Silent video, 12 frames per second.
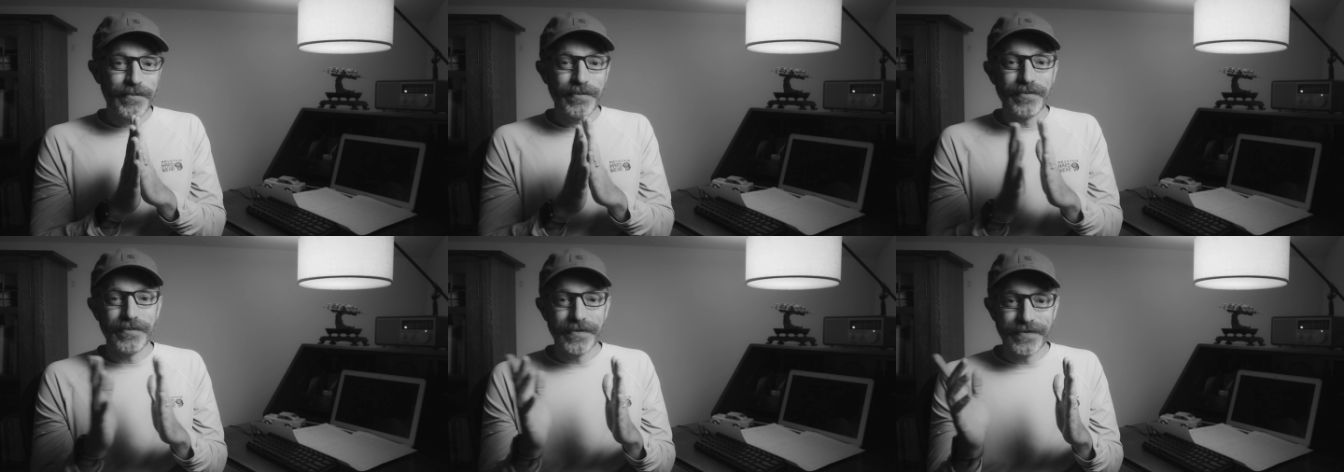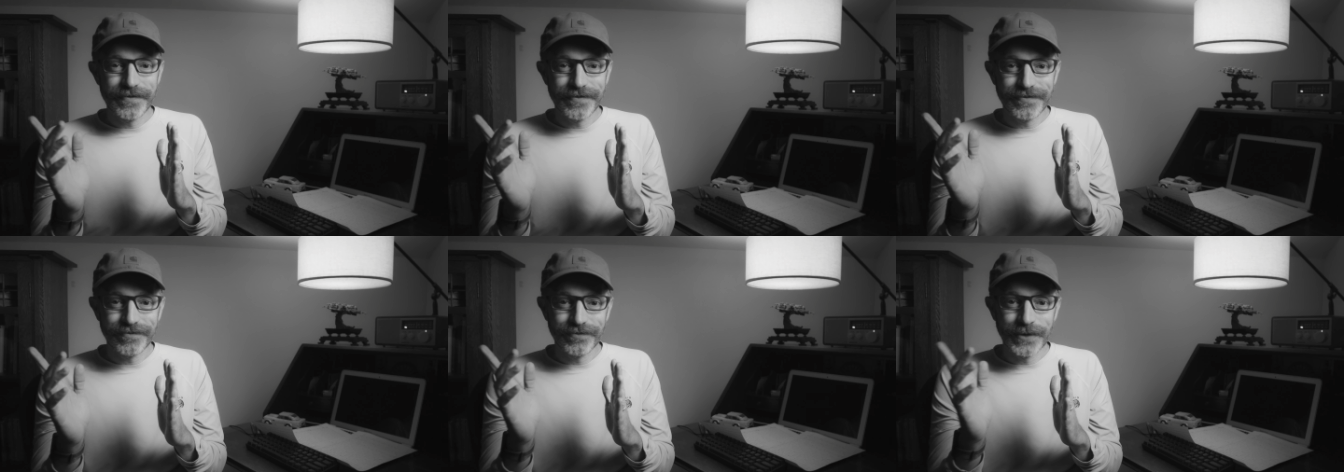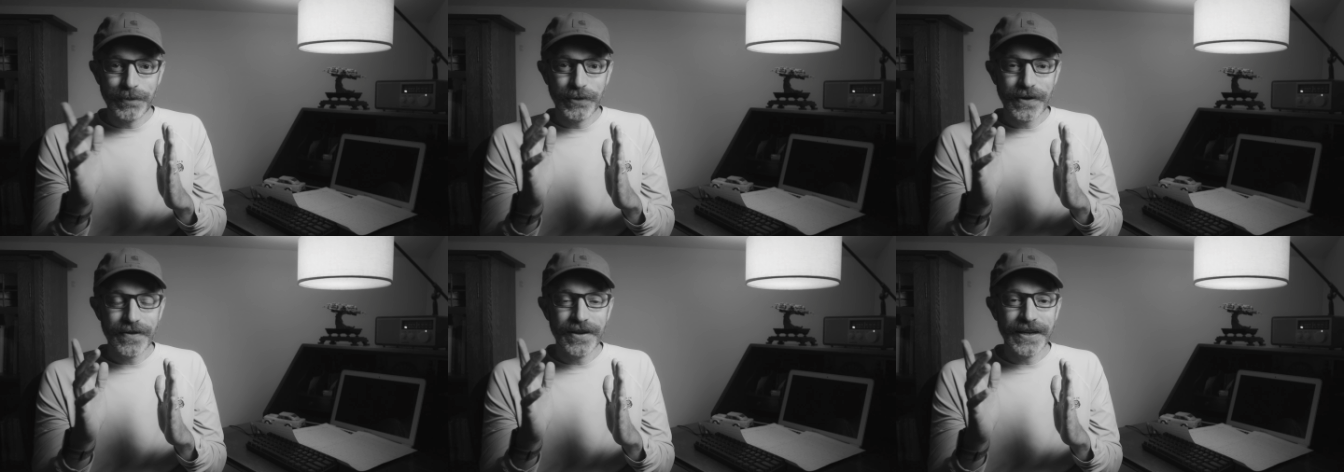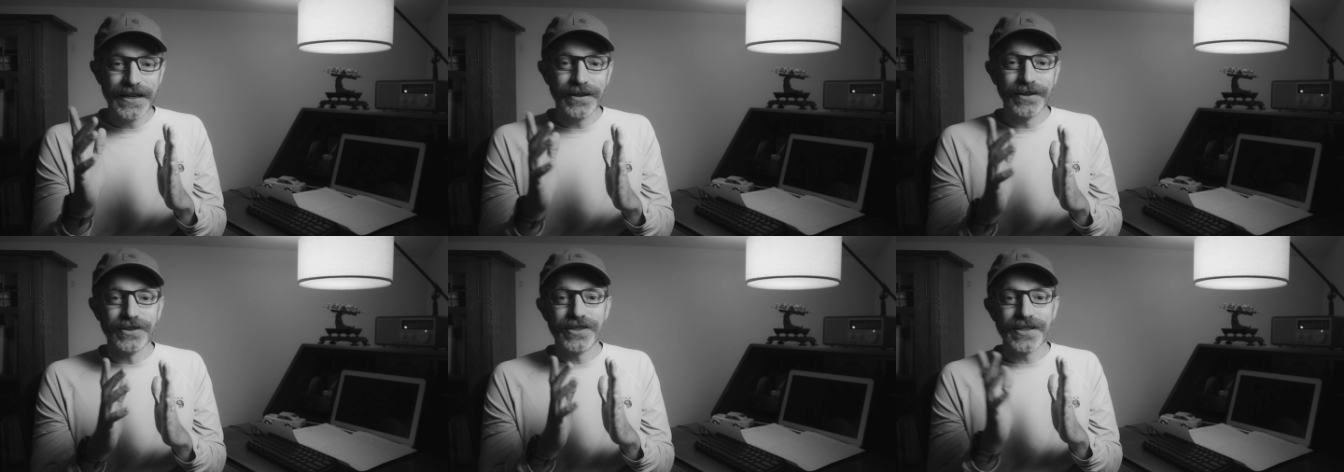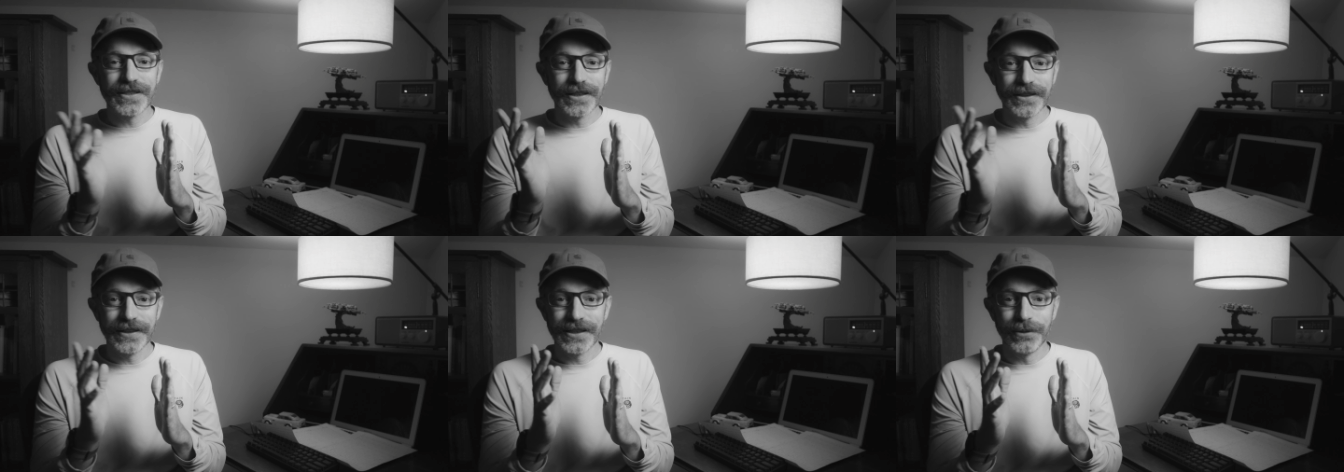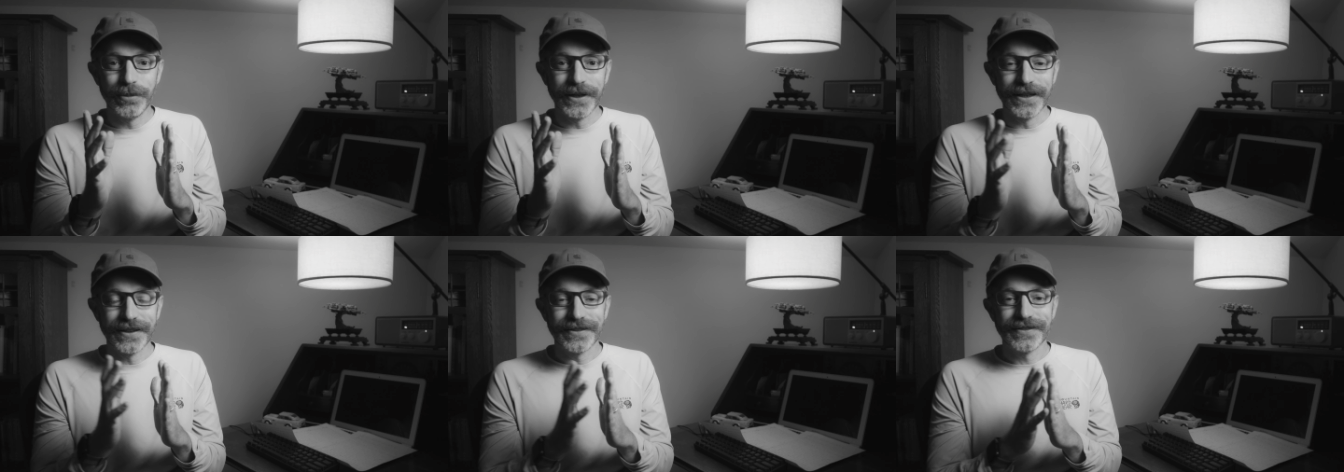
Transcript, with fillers: We moved the needle just a little bit.